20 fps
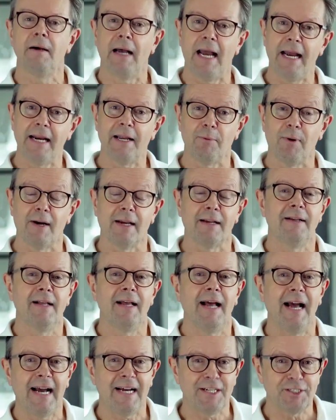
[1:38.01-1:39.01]
Anyway,
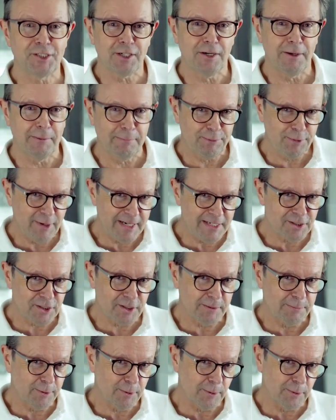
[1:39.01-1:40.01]
Agile
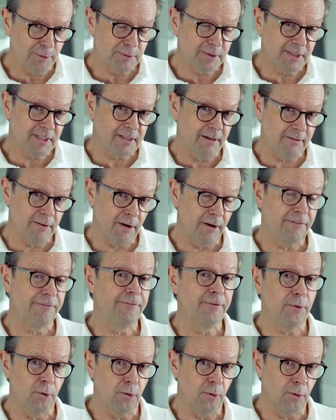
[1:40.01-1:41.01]
Principles, there are
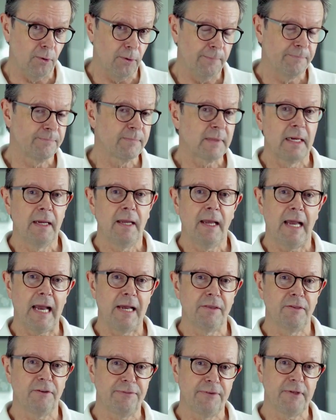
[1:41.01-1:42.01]
4.
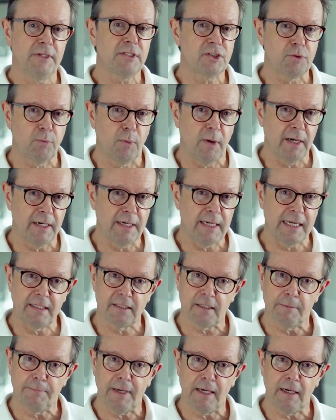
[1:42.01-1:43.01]
And the first one is
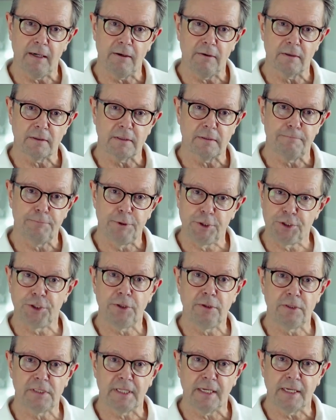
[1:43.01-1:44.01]
about
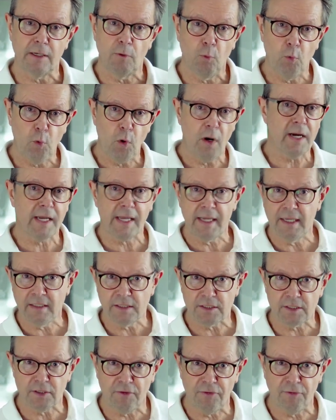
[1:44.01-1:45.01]
producing working
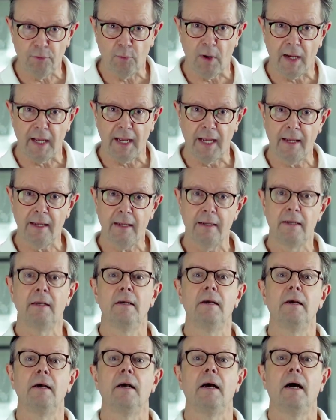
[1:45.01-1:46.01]
software
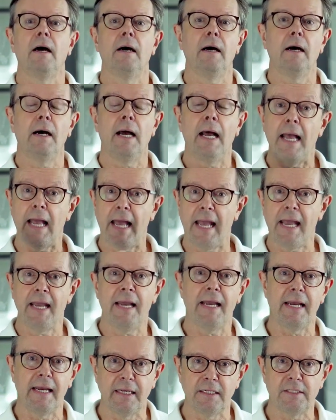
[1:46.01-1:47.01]

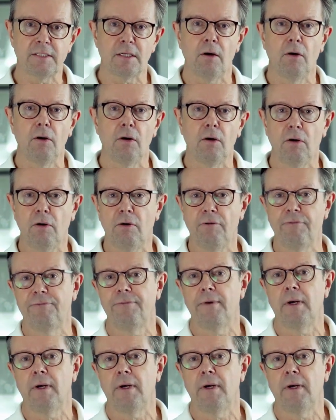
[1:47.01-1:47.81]
ahead of